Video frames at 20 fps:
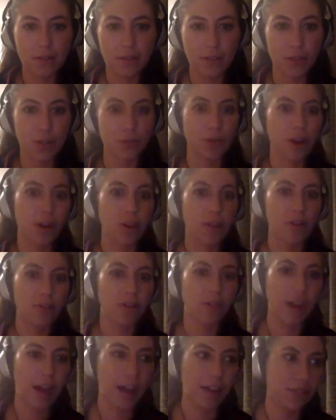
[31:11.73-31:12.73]
the truth
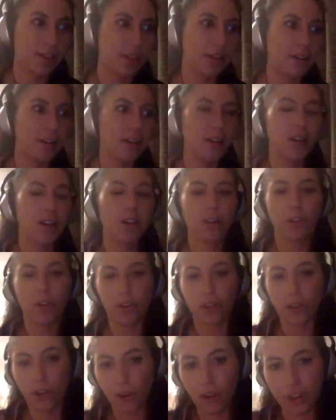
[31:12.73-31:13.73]
and the
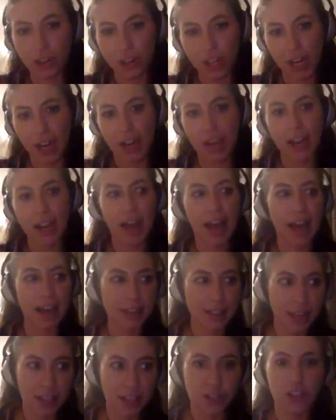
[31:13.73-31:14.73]
chronology
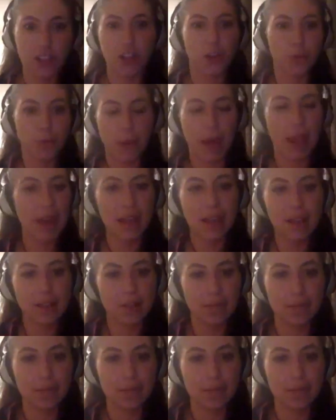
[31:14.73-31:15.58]
as it should be.